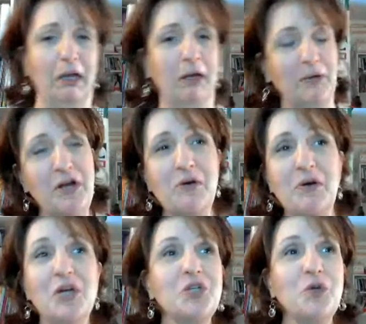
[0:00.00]
don't know.
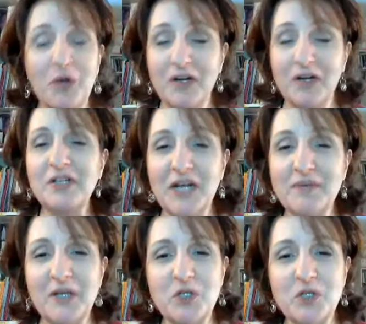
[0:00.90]
So one of the
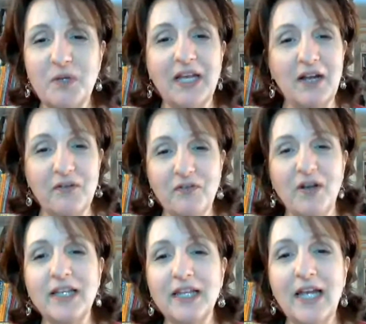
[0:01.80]
times I was speaking, I
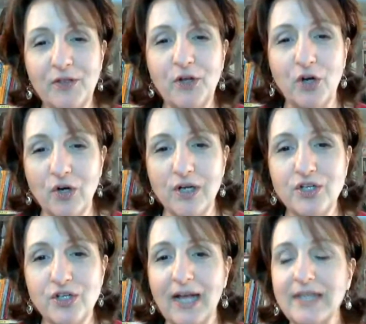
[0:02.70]
finally had the courage
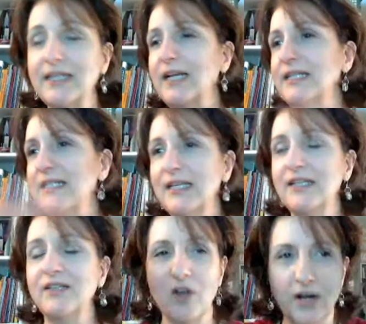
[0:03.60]
to ask, and I said
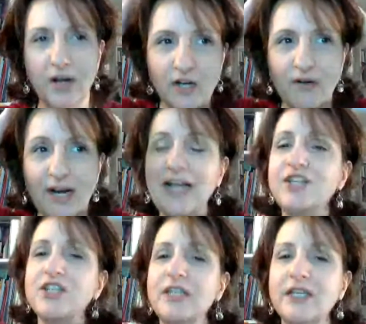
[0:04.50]
to the audience, all right, I
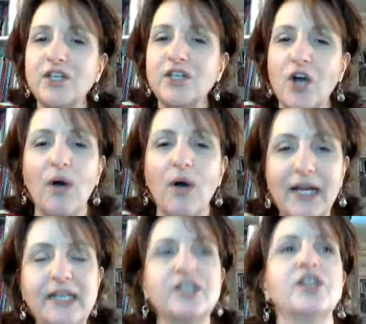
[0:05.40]
just need to know. I
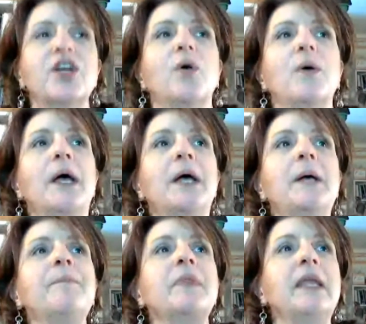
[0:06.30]
need to know,
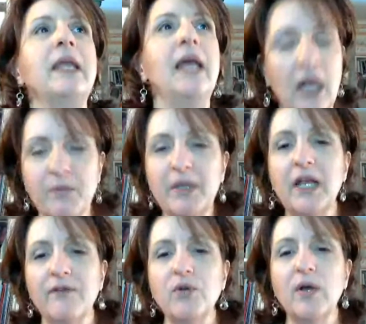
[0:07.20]
how many
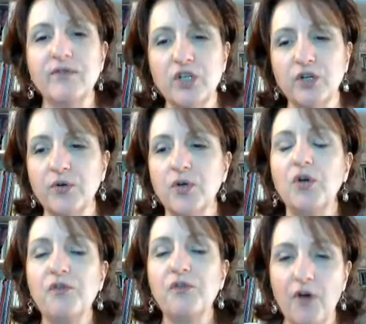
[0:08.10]
of you have children
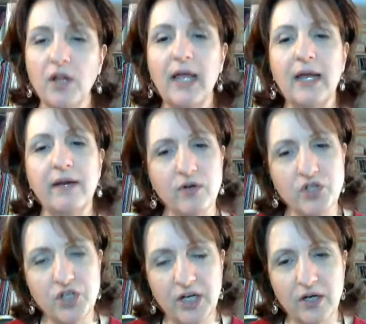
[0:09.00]
who fall out of their
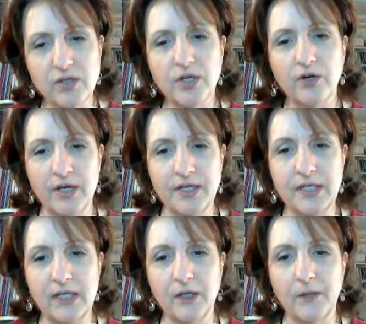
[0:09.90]
chairs a great deal?